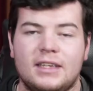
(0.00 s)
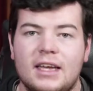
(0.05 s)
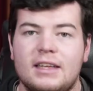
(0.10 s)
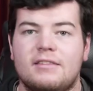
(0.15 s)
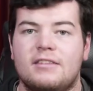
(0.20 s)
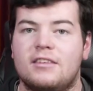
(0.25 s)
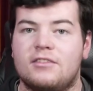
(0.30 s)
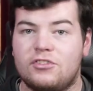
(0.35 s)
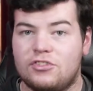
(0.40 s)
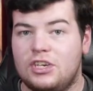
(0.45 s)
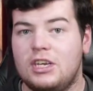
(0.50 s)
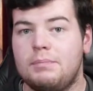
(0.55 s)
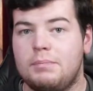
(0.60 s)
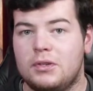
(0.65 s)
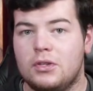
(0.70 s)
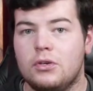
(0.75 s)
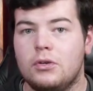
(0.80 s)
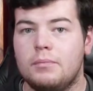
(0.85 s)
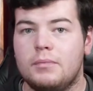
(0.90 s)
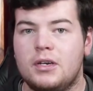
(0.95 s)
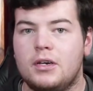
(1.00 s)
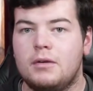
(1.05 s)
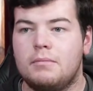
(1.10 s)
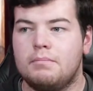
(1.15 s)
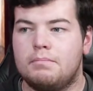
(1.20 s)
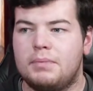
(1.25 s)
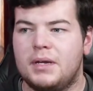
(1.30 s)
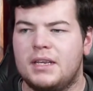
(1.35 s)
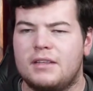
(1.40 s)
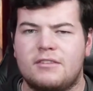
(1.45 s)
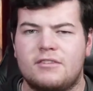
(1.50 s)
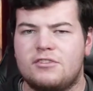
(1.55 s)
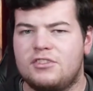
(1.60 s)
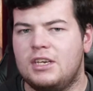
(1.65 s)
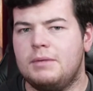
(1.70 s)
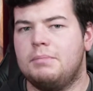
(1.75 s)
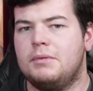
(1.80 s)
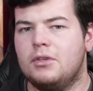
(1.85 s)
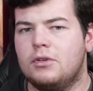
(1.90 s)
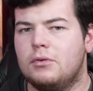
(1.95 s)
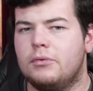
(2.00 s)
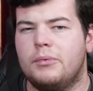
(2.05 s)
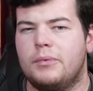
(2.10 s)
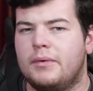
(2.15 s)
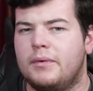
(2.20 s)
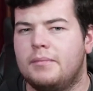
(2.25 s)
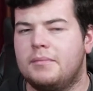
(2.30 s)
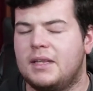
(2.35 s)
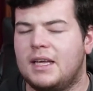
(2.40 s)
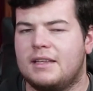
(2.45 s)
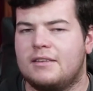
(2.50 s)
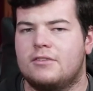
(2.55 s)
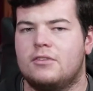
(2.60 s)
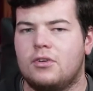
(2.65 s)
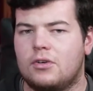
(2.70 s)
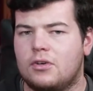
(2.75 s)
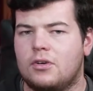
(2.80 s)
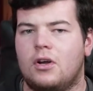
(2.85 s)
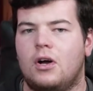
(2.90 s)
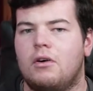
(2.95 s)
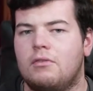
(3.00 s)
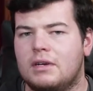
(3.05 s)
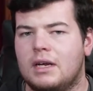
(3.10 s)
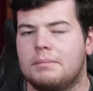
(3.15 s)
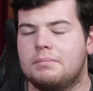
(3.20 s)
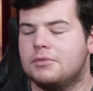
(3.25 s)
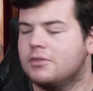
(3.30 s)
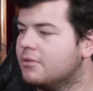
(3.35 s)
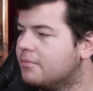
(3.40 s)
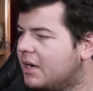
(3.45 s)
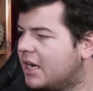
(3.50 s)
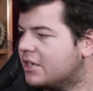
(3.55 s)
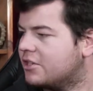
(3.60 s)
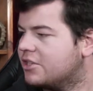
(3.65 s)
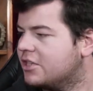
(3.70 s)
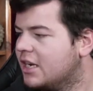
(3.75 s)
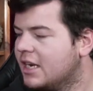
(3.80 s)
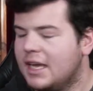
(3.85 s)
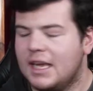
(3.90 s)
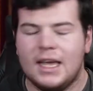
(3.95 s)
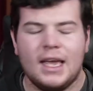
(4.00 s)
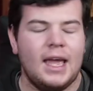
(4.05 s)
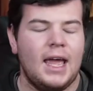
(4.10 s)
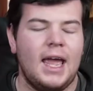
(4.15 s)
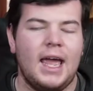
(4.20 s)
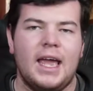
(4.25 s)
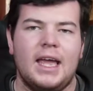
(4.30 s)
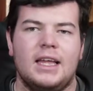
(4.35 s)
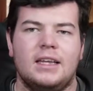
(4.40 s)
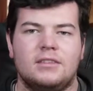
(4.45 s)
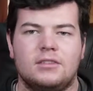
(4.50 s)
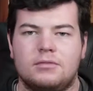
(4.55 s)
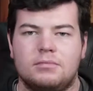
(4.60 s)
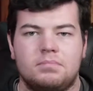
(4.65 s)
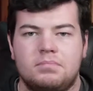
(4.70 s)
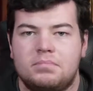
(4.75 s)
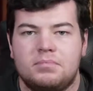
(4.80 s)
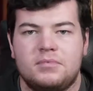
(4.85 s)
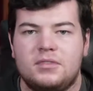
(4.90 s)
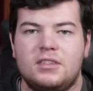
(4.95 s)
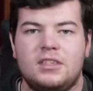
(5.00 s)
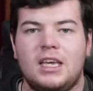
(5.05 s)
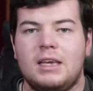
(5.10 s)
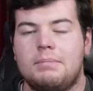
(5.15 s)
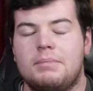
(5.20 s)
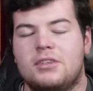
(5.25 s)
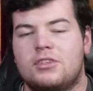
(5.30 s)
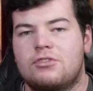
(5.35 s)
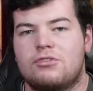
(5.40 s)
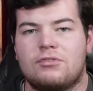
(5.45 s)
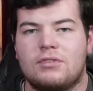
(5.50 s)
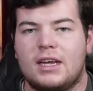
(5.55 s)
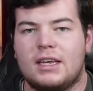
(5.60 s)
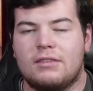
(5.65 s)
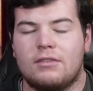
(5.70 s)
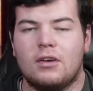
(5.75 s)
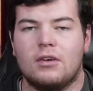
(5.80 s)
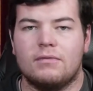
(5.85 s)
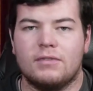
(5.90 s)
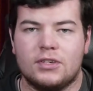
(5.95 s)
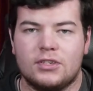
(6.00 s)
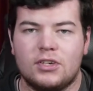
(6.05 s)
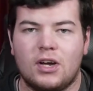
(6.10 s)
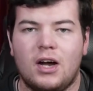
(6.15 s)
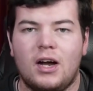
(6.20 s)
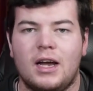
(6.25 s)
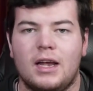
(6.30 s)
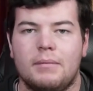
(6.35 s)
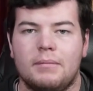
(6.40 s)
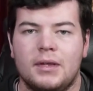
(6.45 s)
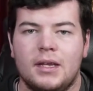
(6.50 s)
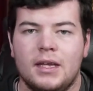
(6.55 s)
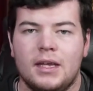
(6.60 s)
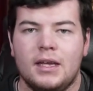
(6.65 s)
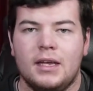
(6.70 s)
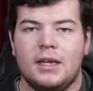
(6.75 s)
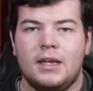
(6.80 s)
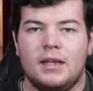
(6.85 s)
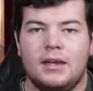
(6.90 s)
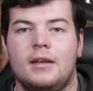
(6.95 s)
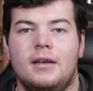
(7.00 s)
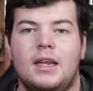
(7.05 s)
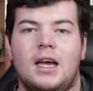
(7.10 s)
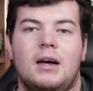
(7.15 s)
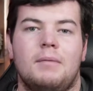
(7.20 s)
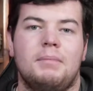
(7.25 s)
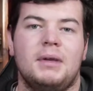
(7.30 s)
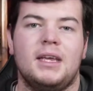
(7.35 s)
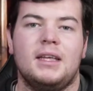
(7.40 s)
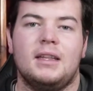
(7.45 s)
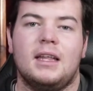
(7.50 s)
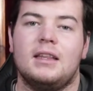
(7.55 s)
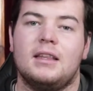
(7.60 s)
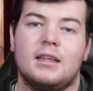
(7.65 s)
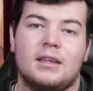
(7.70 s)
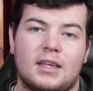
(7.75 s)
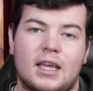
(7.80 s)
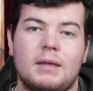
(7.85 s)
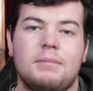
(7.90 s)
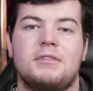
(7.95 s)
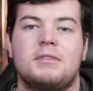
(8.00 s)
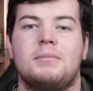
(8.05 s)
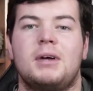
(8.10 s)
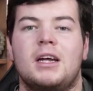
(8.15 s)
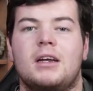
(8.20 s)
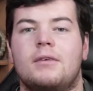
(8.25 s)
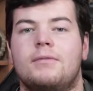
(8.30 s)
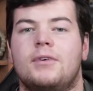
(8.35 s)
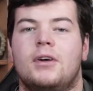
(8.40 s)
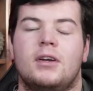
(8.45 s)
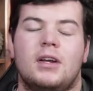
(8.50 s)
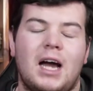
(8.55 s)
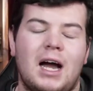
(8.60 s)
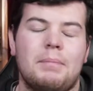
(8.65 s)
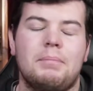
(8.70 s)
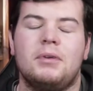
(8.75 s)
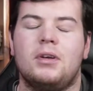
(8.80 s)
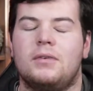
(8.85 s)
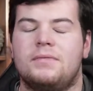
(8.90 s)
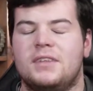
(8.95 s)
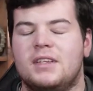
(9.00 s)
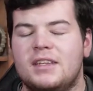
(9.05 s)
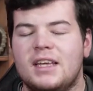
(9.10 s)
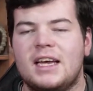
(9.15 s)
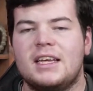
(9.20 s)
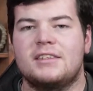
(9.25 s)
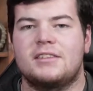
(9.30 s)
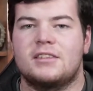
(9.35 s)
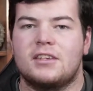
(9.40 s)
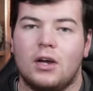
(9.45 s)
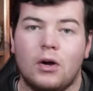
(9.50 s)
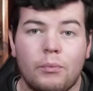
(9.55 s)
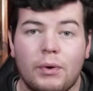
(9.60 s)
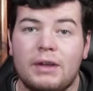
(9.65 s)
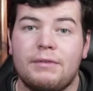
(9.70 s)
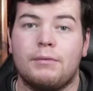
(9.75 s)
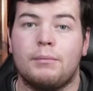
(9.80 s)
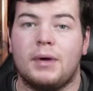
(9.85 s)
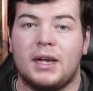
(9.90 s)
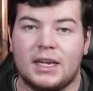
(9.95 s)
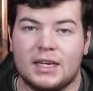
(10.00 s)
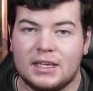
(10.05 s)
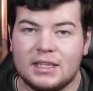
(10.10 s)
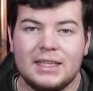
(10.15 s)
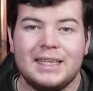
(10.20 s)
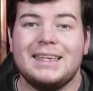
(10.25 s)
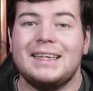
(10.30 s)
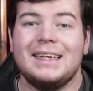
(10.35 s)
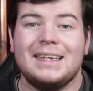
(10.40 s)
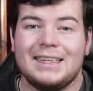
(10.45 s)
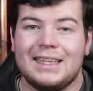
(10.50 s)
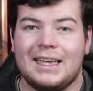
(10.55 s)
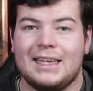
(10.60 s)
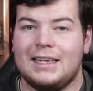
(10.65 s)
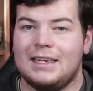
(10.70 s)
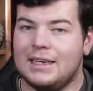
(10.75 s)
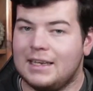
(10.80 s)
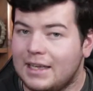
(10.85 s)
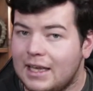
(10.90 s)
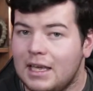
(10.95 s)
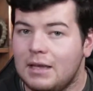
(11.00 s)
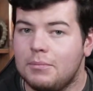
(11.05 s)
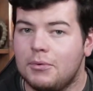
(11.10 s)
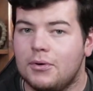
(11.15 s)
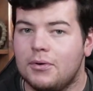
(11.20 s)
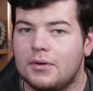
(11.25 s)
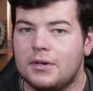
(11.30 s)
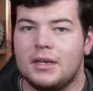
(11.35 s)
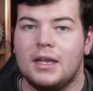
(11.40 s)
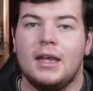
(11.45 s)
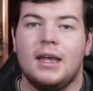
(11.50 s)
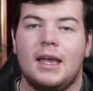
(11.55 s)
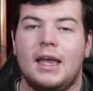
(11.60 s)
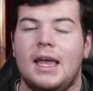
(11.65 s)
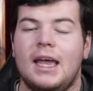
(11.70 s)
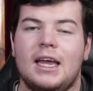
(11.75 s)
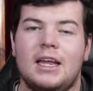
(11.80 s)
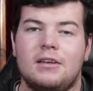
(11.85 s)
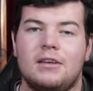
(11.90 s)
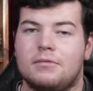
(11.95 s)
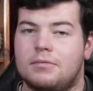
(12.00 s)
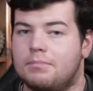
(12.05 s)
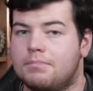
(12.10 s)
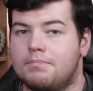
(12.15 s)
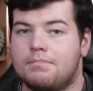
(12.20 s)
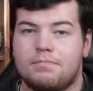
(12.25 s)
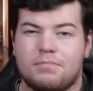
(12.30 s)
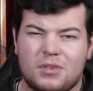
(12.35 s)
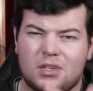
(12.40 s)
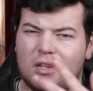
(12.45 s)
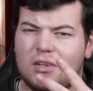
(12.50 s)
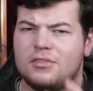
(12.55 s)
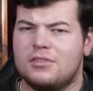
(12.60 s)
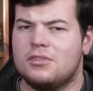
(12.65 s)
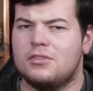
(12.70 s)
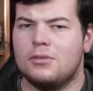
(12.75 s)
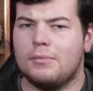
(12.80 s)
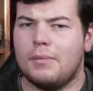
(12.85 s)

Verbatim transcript: Yes, it's cheap aluminum, but it's cheap aluminum that's not going to hold up too much and keep its strength over time. Now being that it keeps the microphone up and off the desk, away from my clickety-clackety keyboard, and closer to